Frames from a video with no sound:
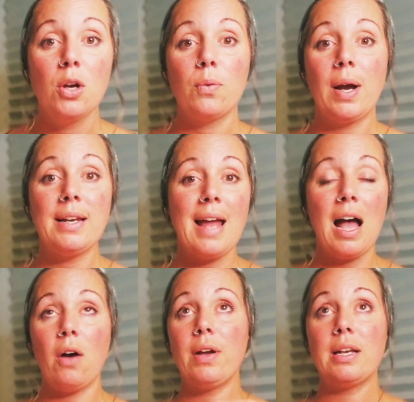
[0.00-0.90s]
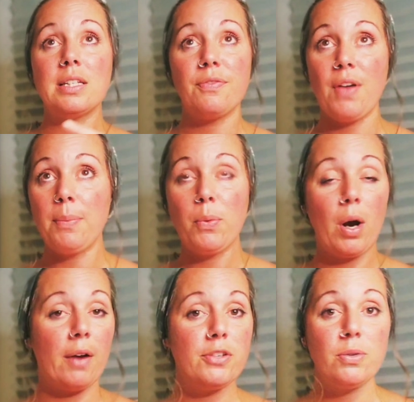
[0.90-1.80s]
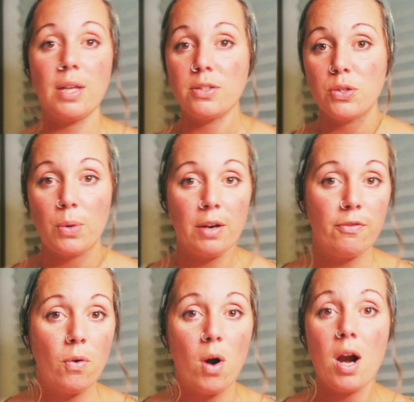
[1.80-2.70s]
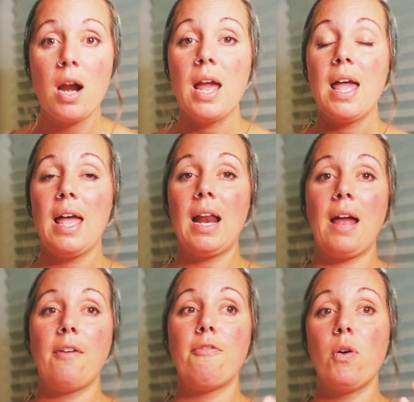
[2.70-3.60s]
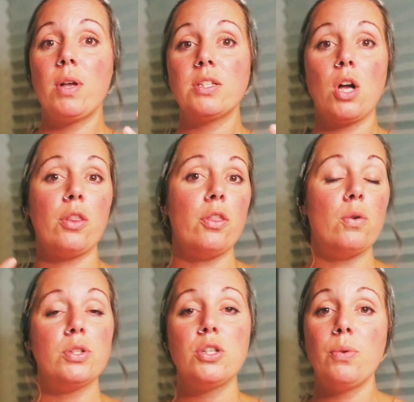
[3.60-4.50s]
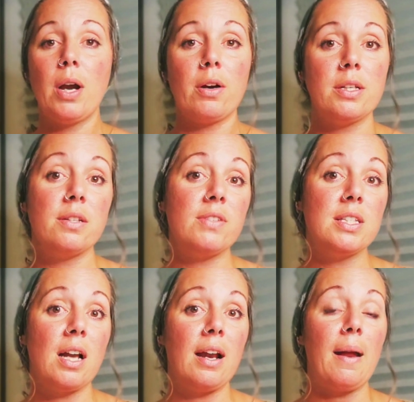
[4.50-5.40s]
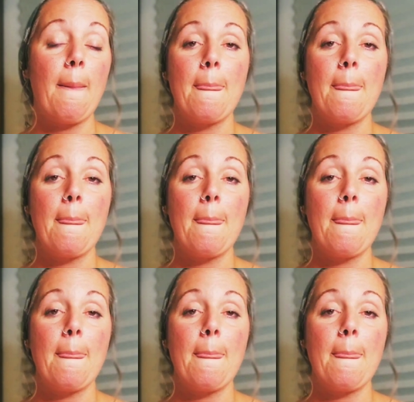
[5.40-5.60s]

Right now it is February of 2024 and I have focused on those two areas of study.